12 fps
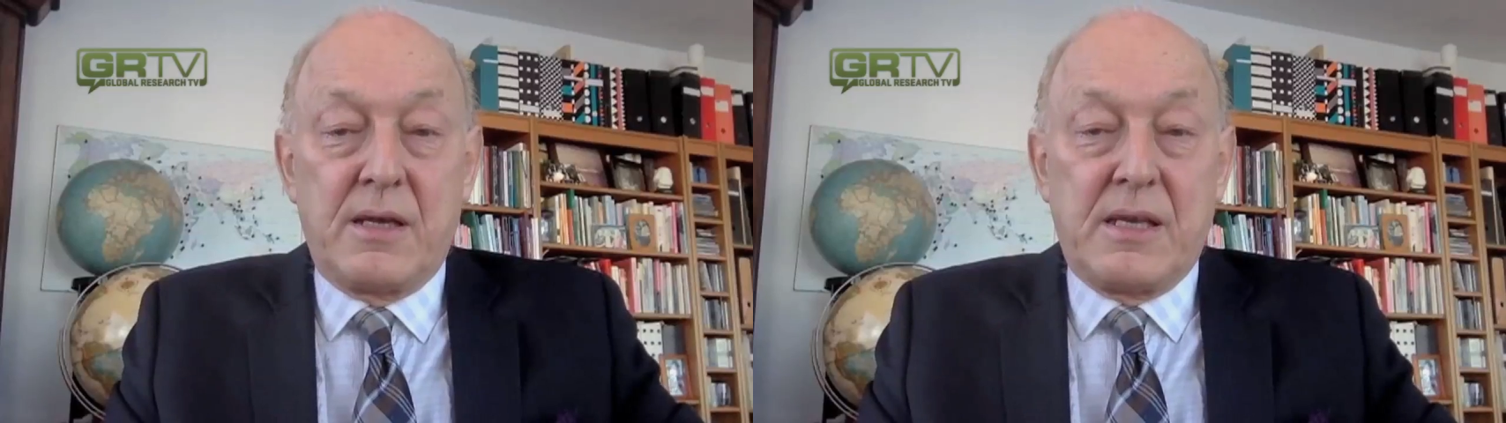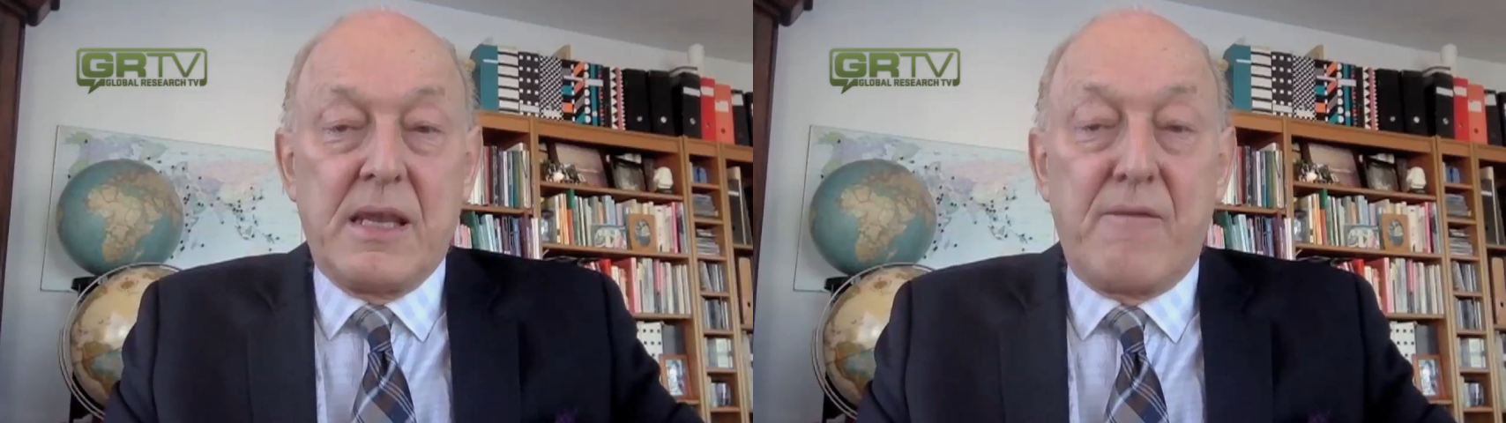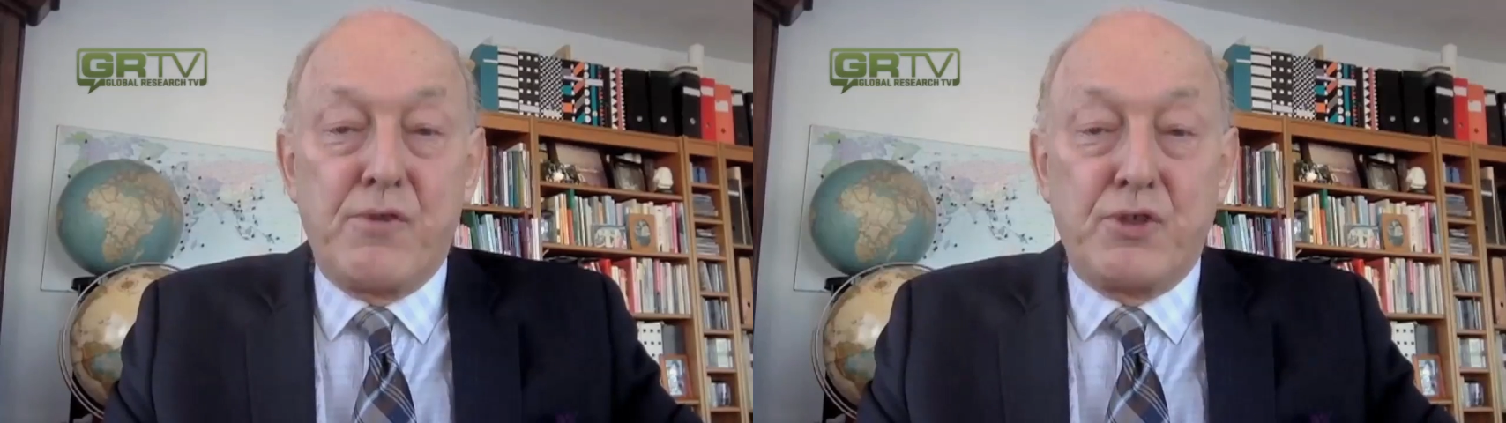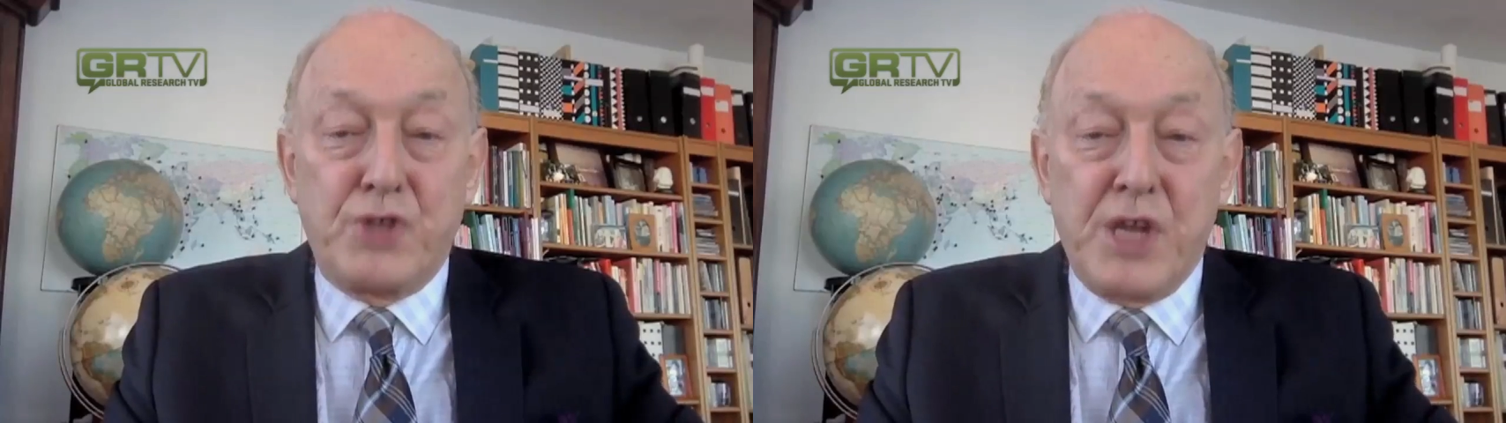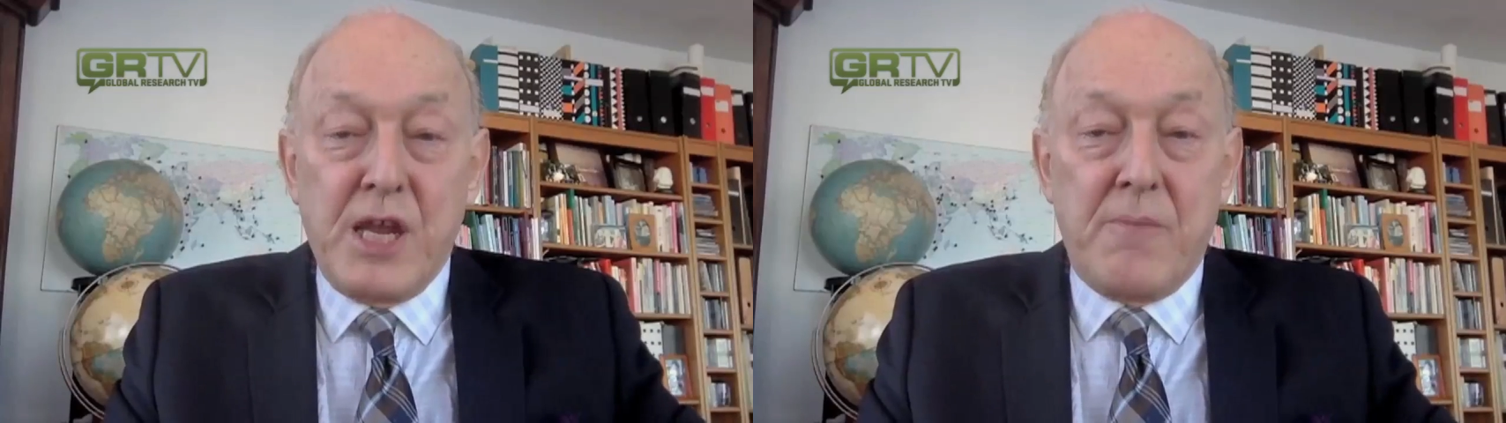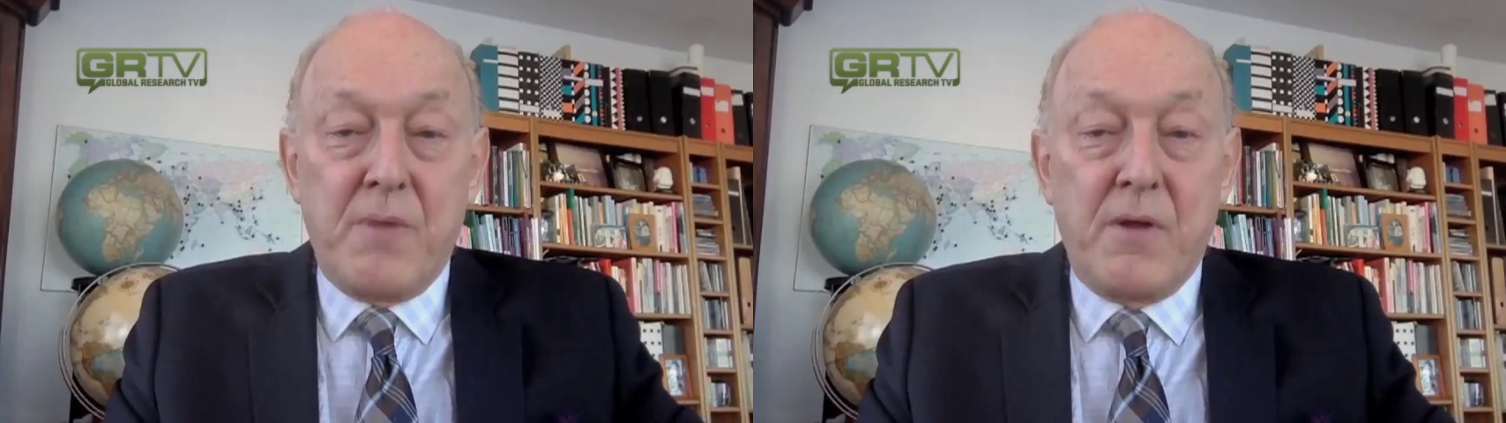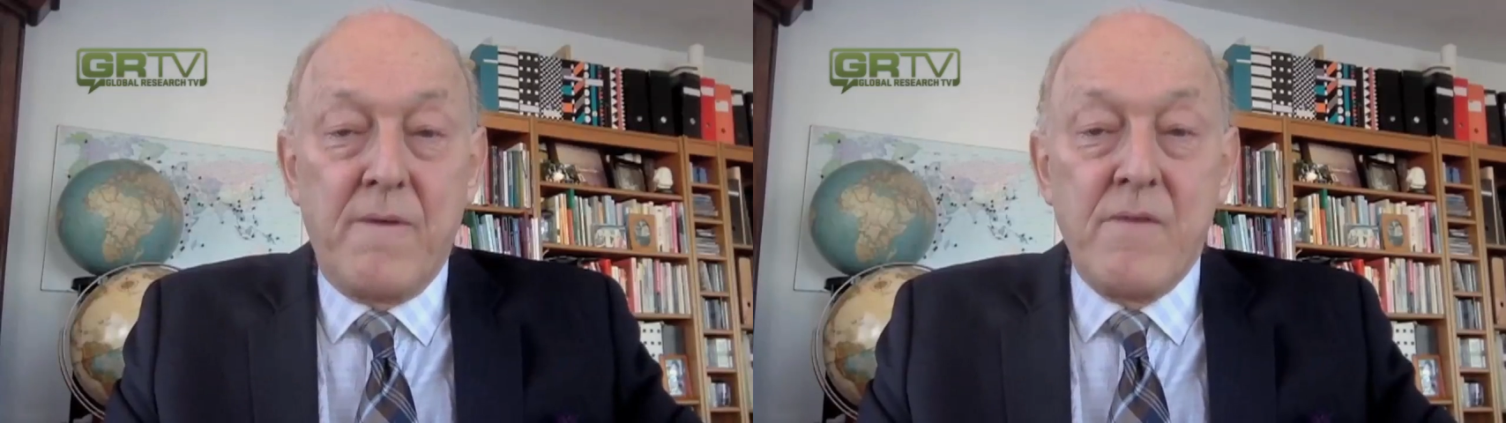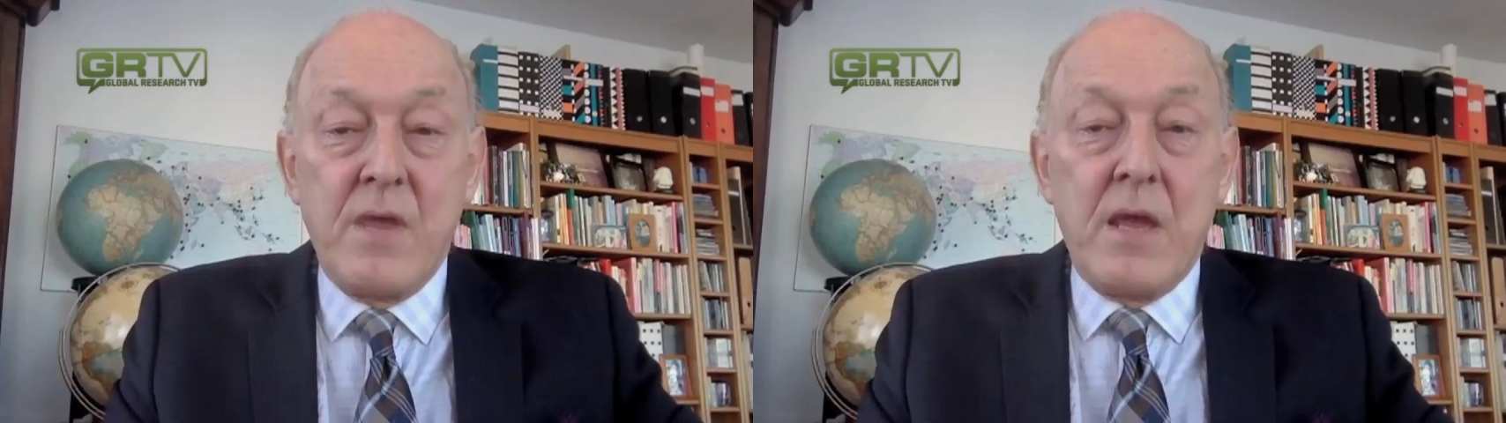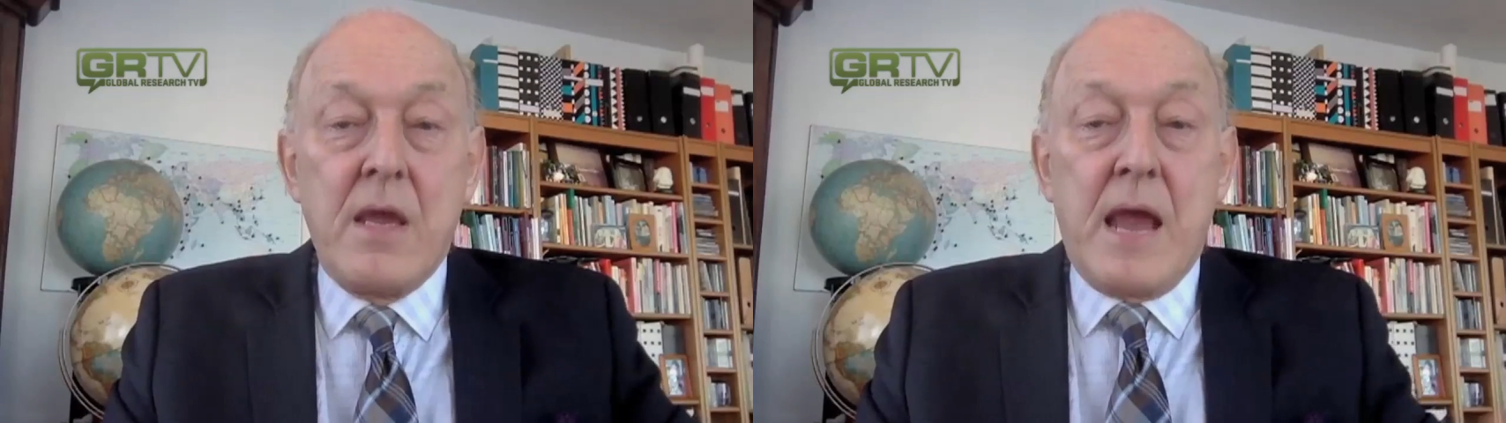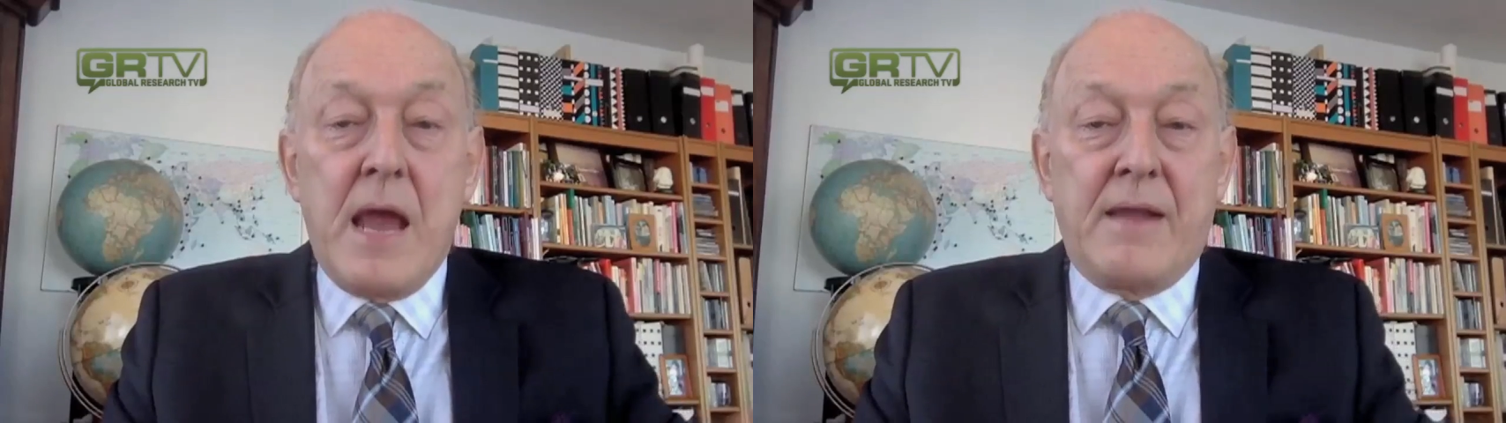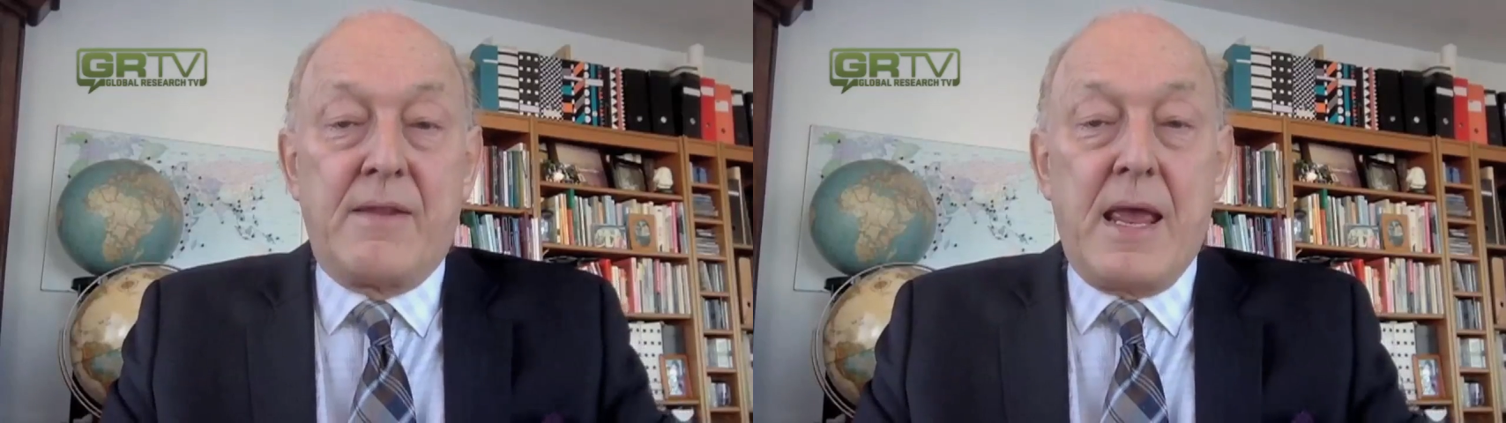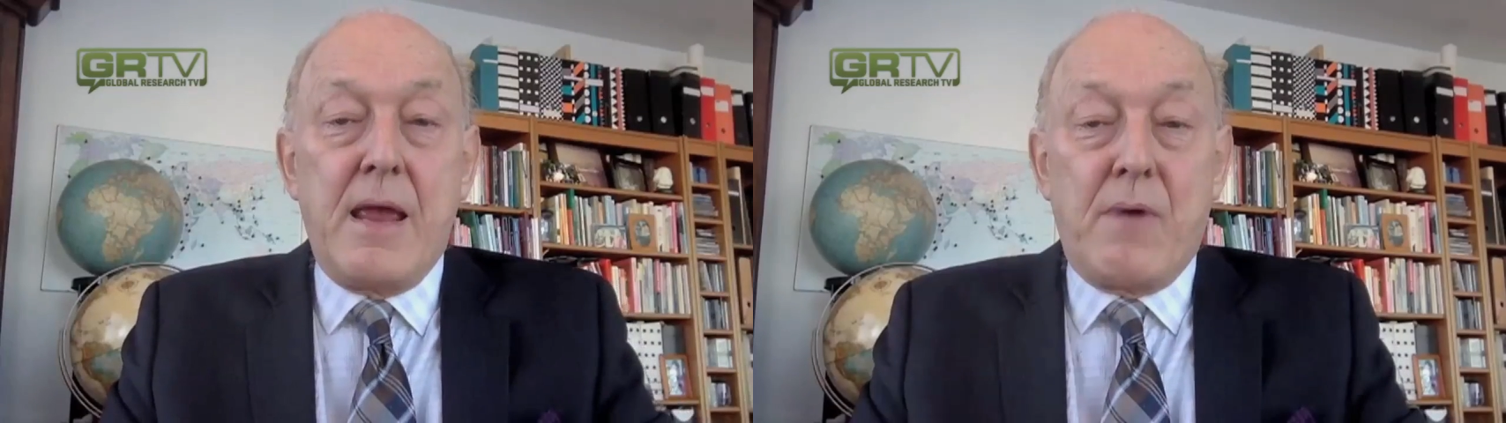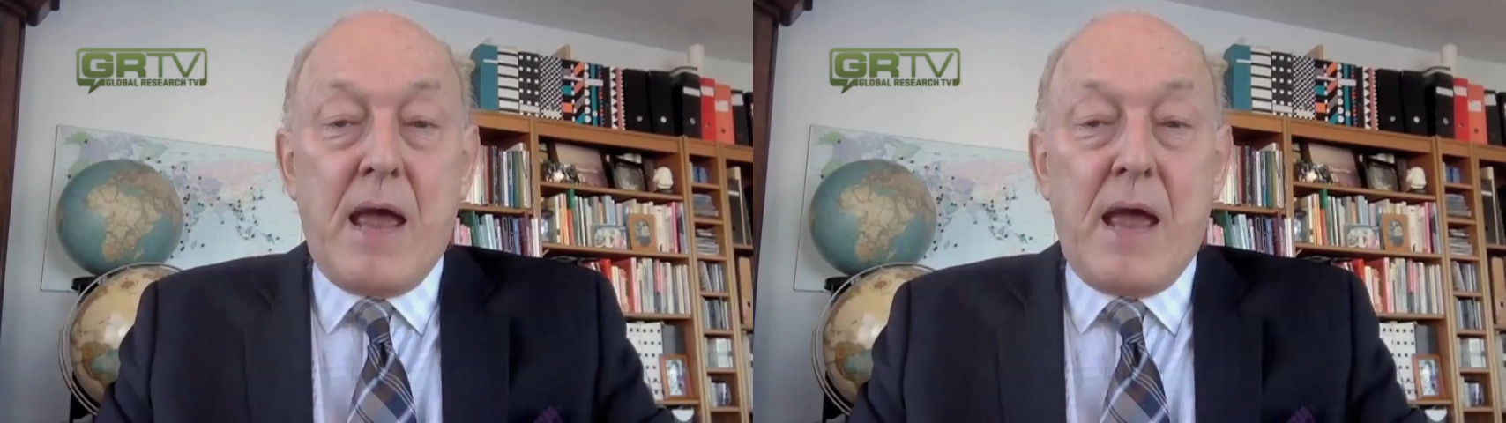Kiev regime, and they